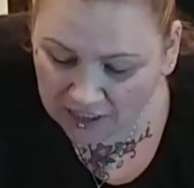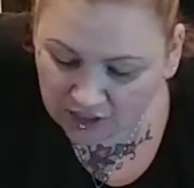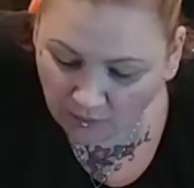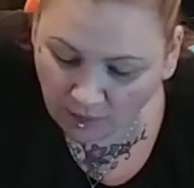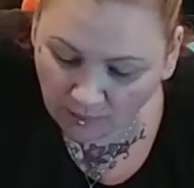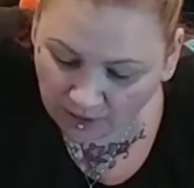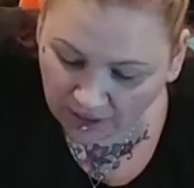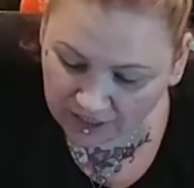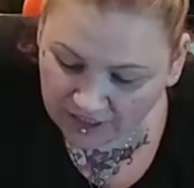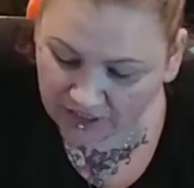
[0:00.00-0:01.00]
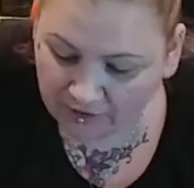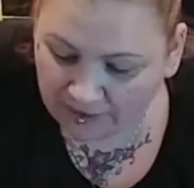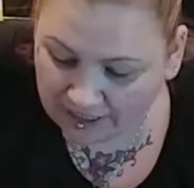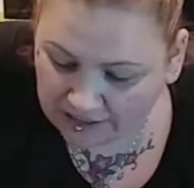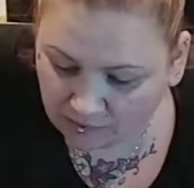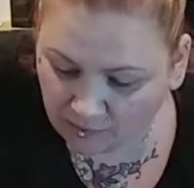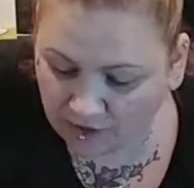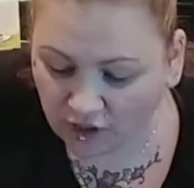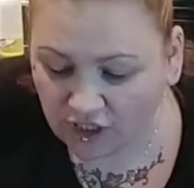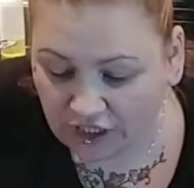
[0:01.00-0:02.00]
So what we're going to do is
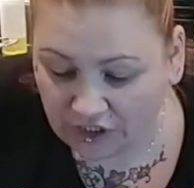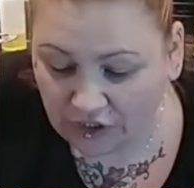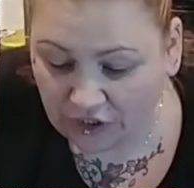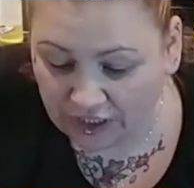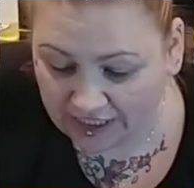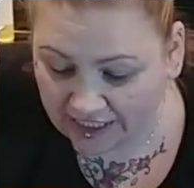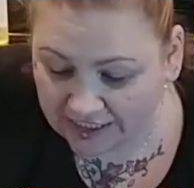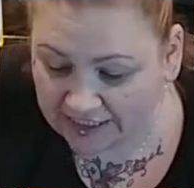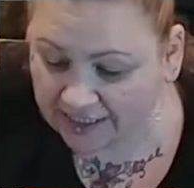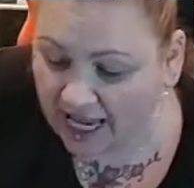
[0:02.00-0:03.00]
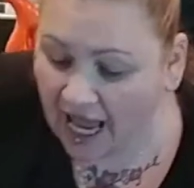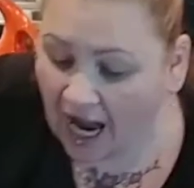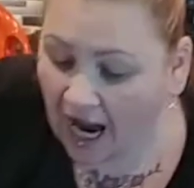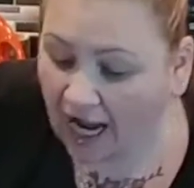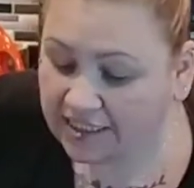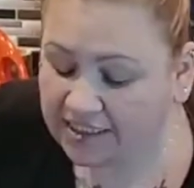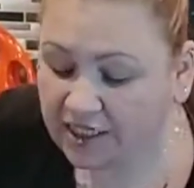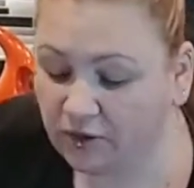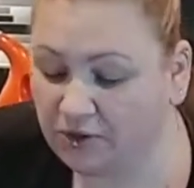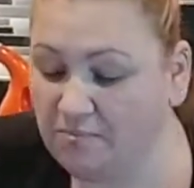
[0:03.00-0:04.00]
we're going to cook this
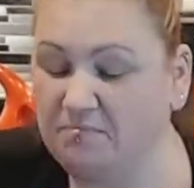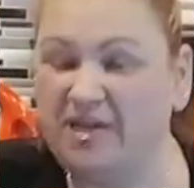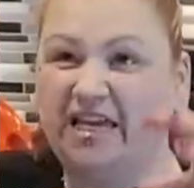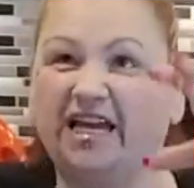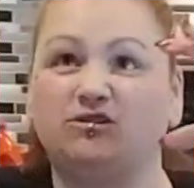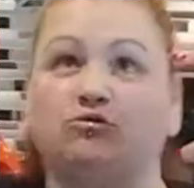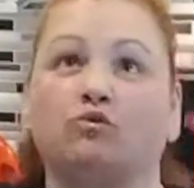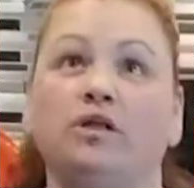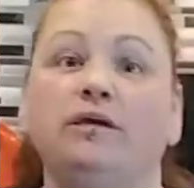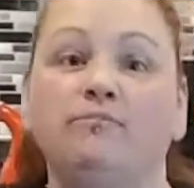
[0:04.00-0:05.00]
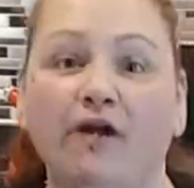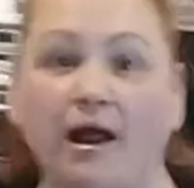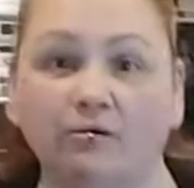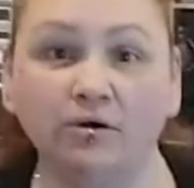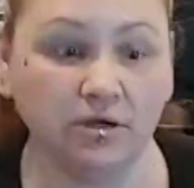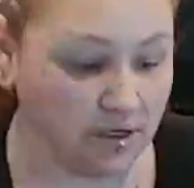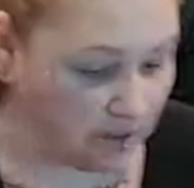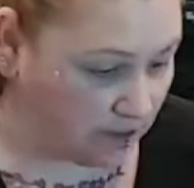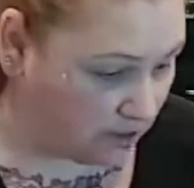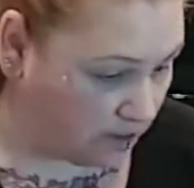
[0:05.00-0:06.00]
until the meat gets really brown.
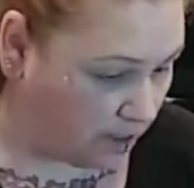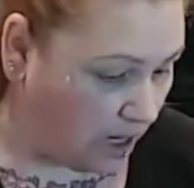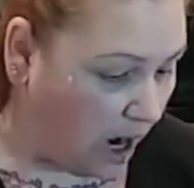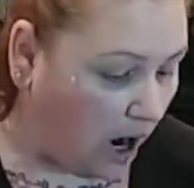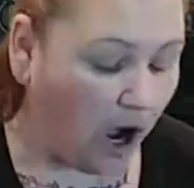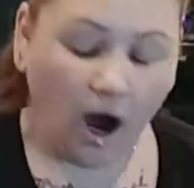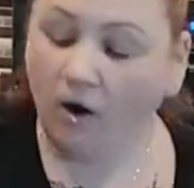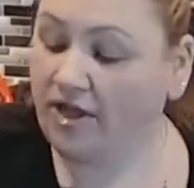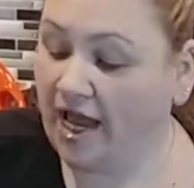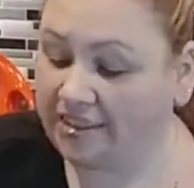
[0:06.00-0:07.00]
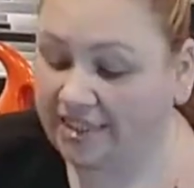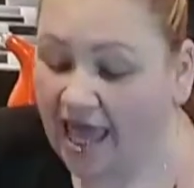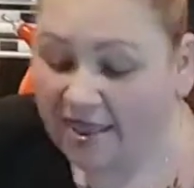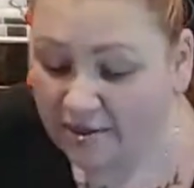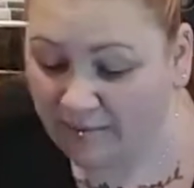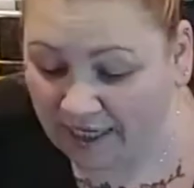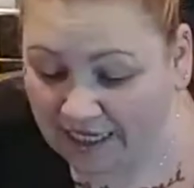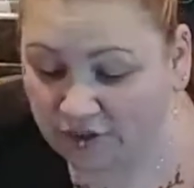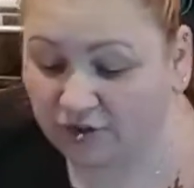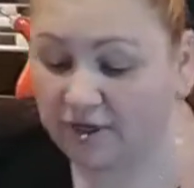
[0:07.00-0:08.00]
Oh yes, the meat
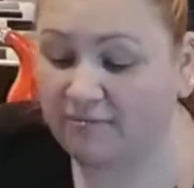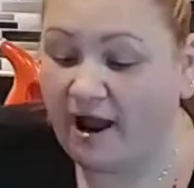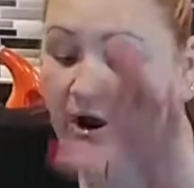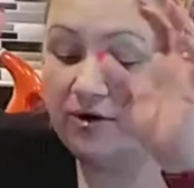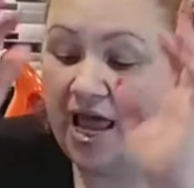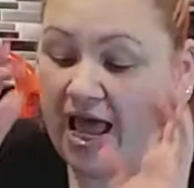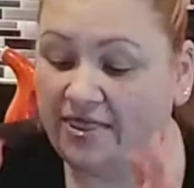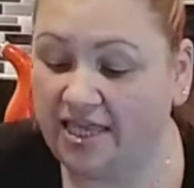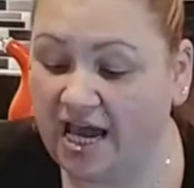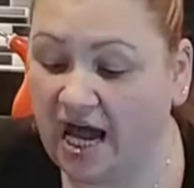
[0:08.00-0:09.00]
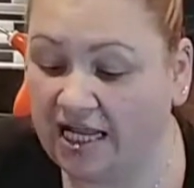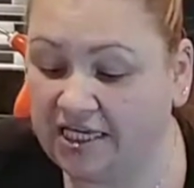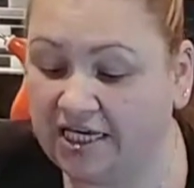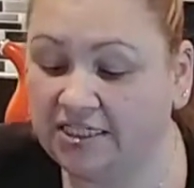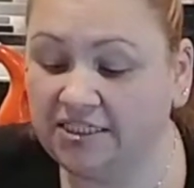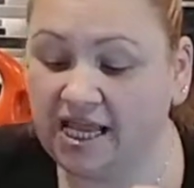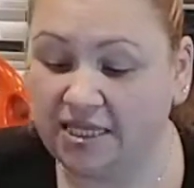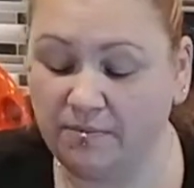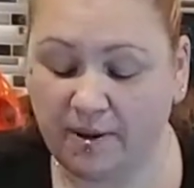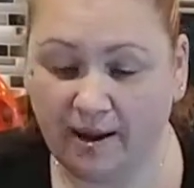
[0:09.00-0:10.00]
gets really brown and the onions
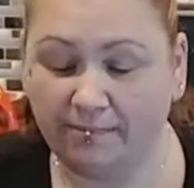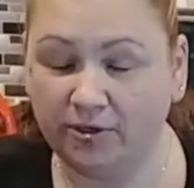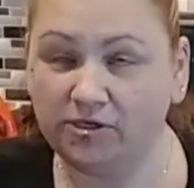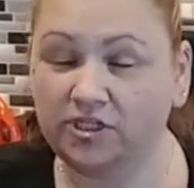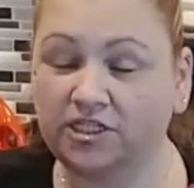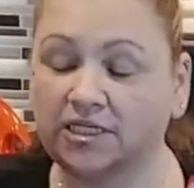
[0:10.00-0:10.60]
and the peppers